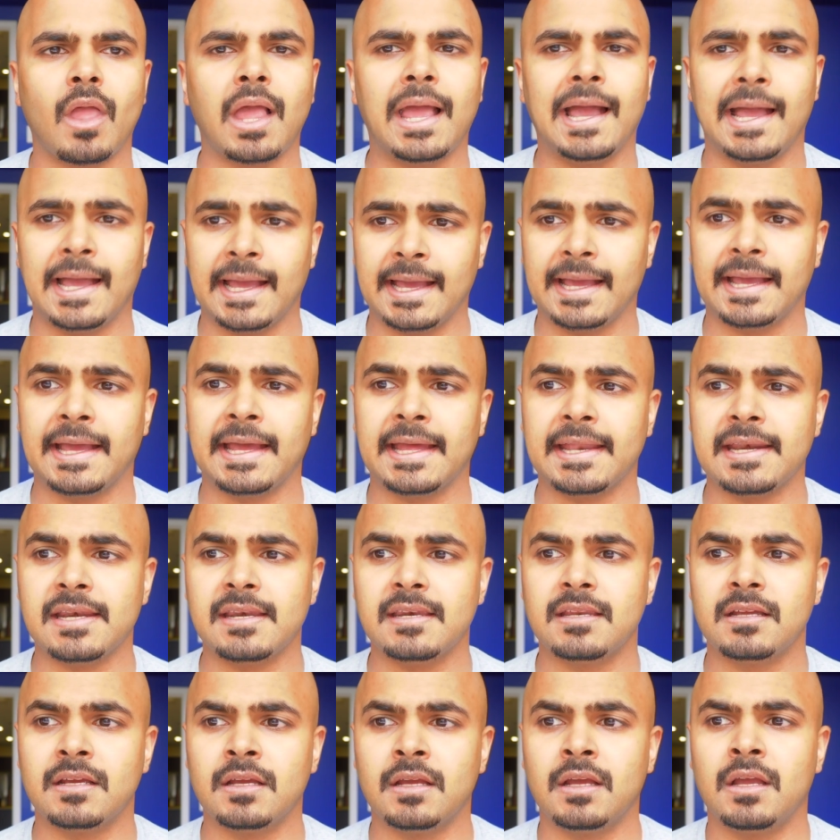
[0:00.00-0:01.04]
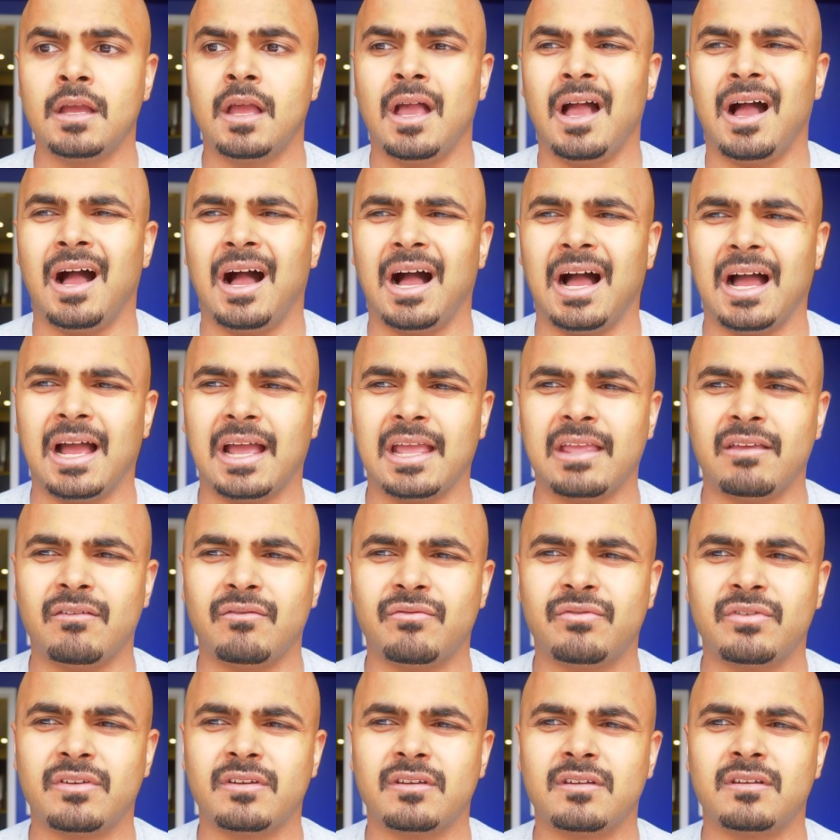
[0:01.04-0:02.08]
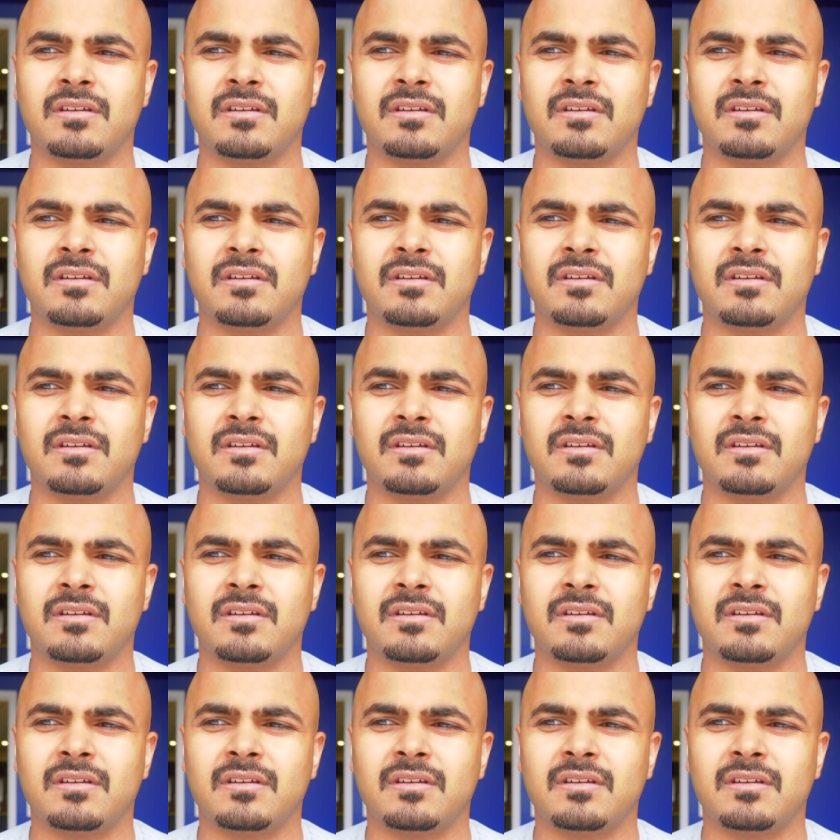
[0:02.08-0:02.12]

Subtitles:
and I've